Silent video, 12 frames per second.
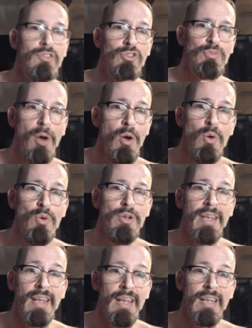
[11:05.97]

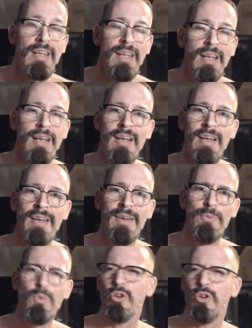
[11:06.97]
smoking,
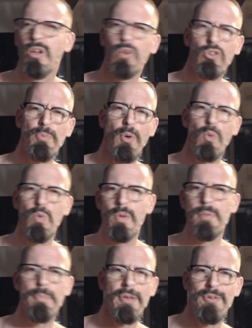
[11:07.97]
what you don't support
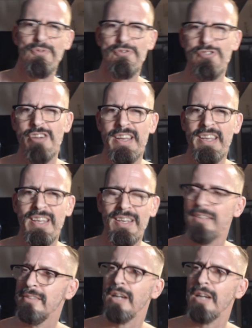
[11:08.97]
women being free?
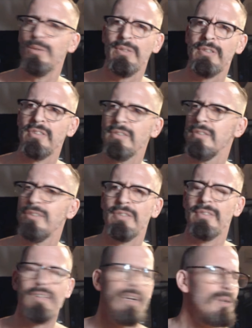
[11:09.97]
No, it's
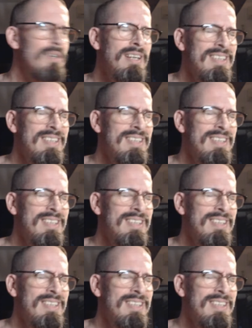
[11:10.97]
not. No,